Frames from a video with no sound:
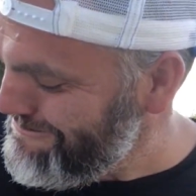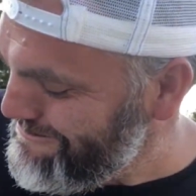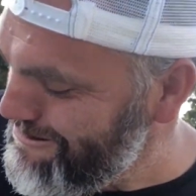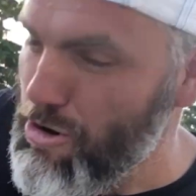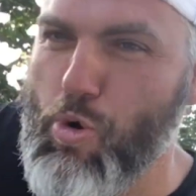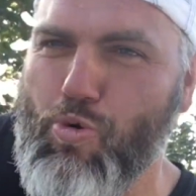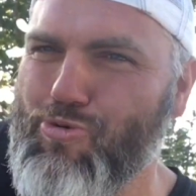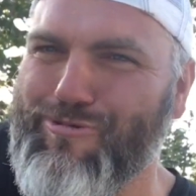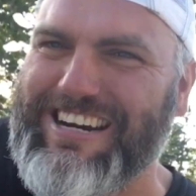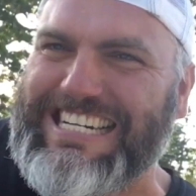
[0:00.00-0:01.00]
Whoa,
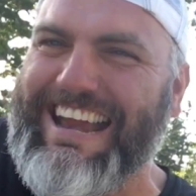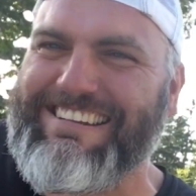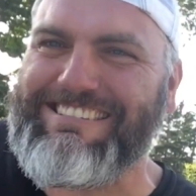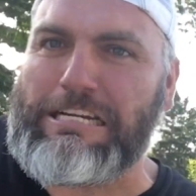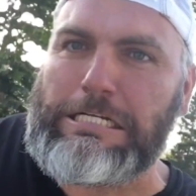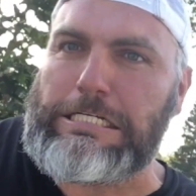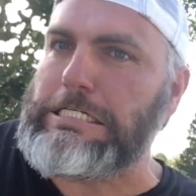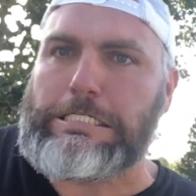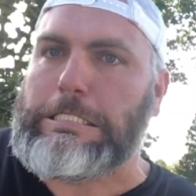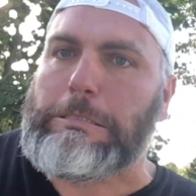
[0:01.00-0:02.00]
what's
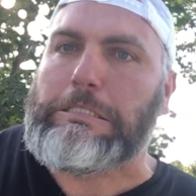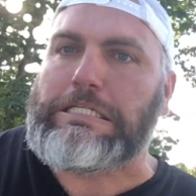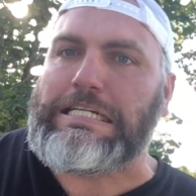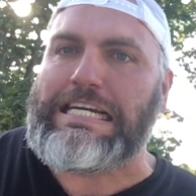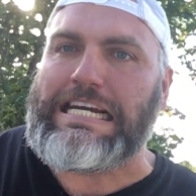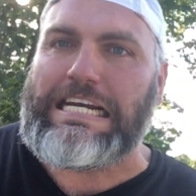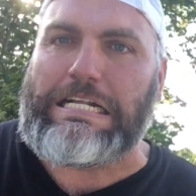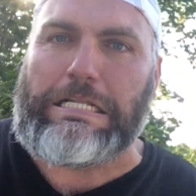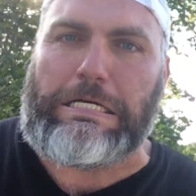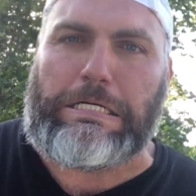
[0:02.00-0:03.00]
going the
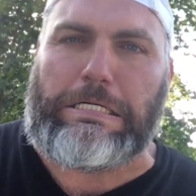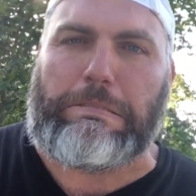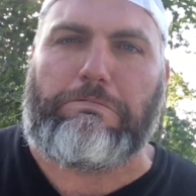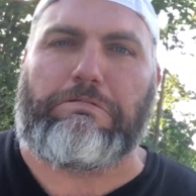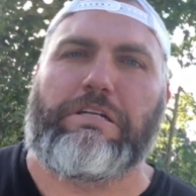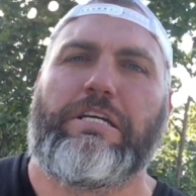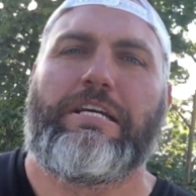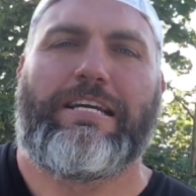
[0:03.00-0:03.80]
hell on?